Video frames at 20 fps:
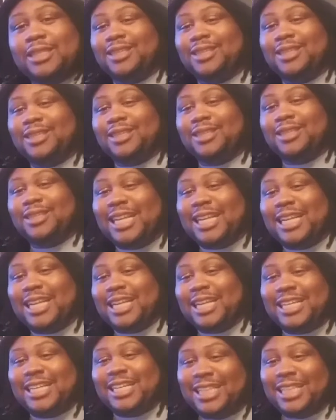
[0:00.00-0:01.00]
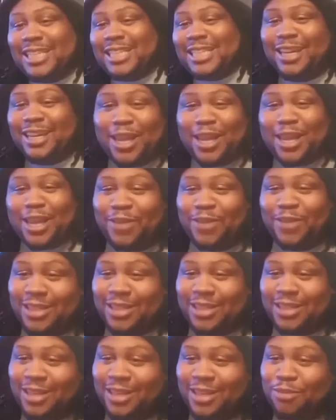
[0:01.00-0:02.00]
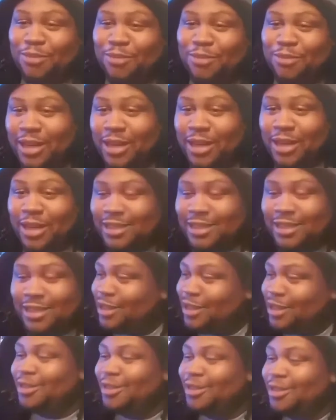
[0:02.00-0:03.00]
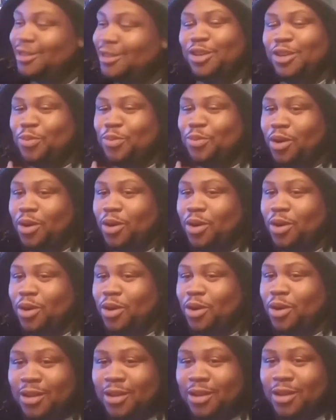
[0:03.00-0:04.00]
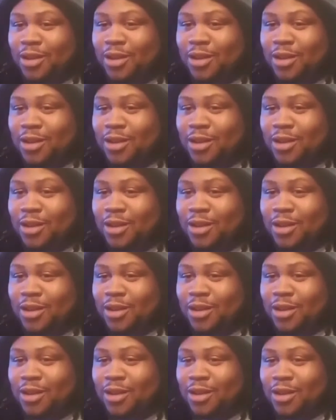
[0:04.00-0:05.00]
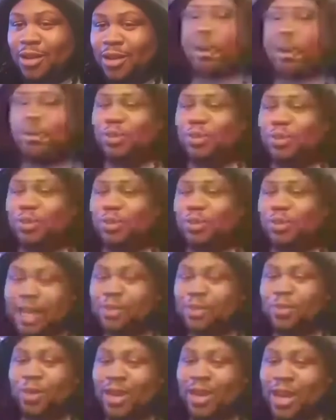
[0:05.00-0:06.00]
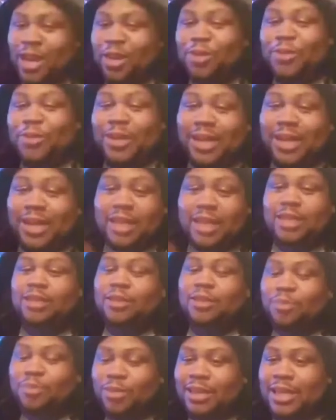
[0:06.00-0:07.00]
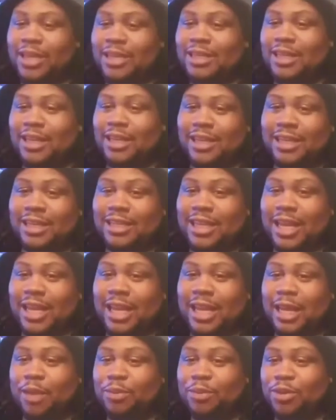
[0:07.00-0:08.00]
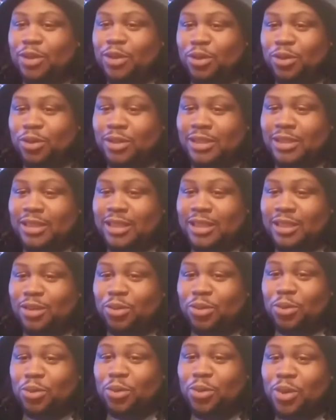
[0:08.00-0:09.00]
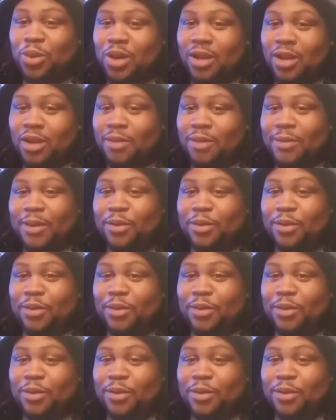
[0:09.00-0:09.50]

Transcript: I can't wait to get into this. Uh, KFH party easy here. We parties all kind. We should did a, a Luke Cage part. That would have been nice, but that's a, that's a lot of episodes to sit through.